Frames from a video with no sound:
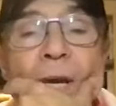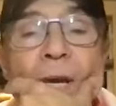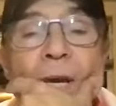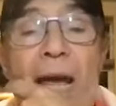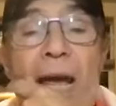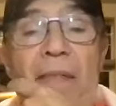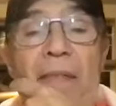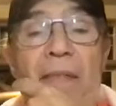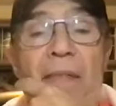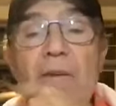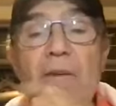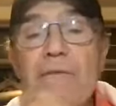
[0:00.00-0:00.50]

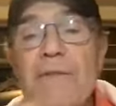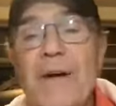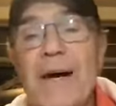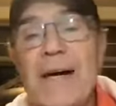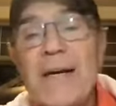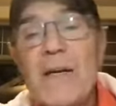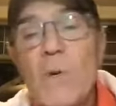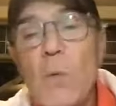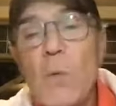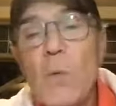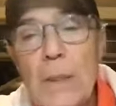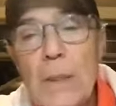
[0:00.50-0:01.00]
And then the
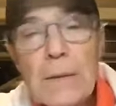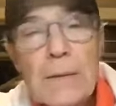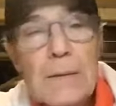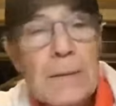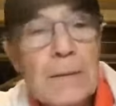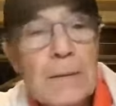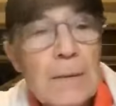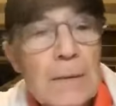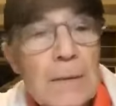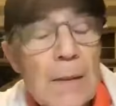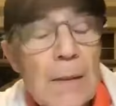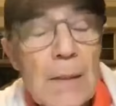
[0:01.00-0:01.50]
final one
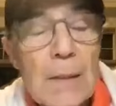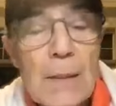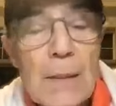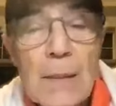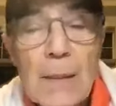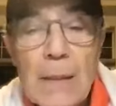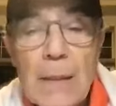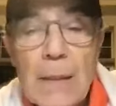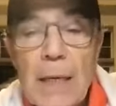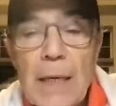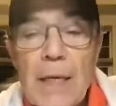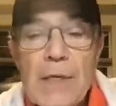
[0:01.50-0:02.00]

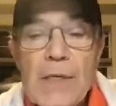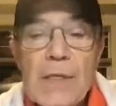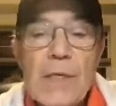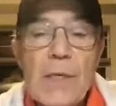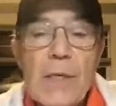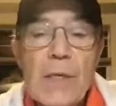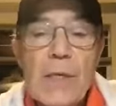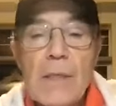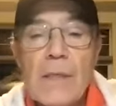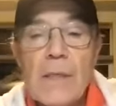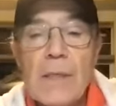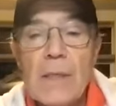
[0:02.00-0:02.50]
is
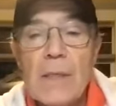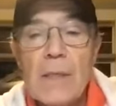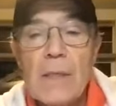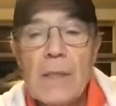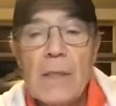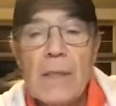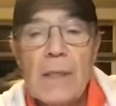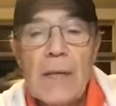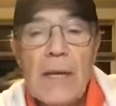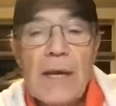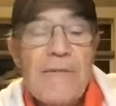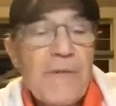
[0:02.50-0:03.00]

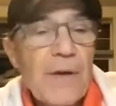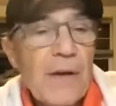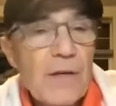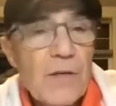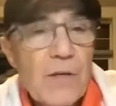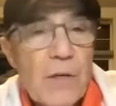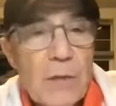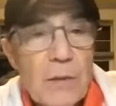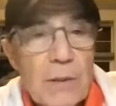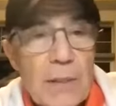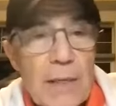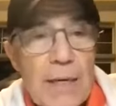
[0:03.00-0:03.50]
life
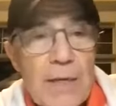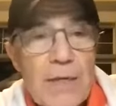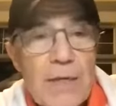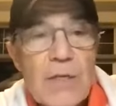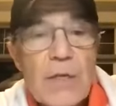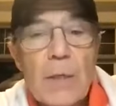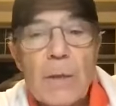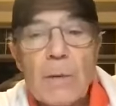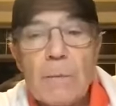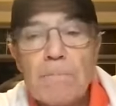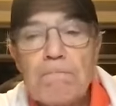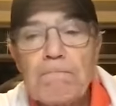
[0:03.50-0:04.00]

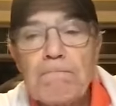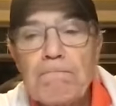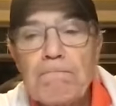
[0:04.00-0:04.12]
exaltation.